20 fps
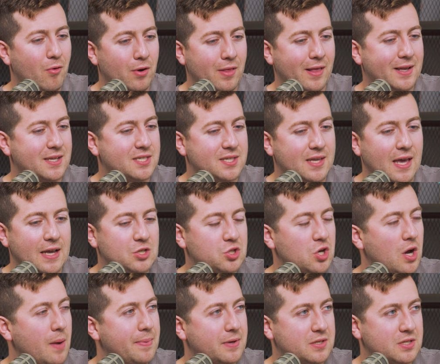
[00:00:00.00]
Or like skate
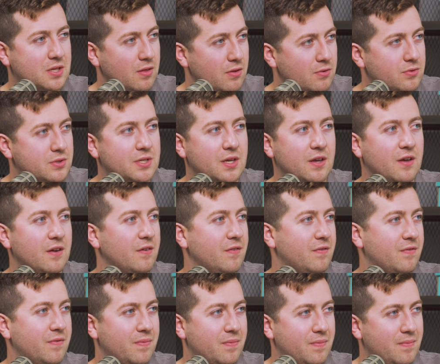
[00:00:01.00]
shop
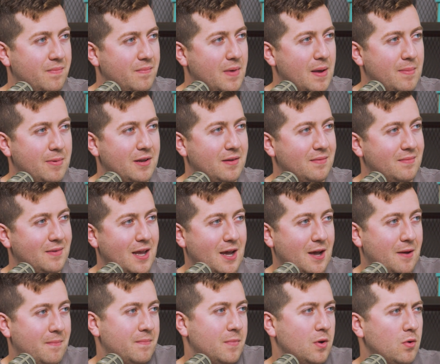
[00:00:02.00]
exclusive. Maybe,
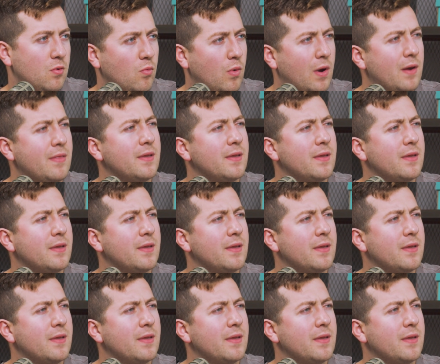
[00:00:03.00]
yeah. When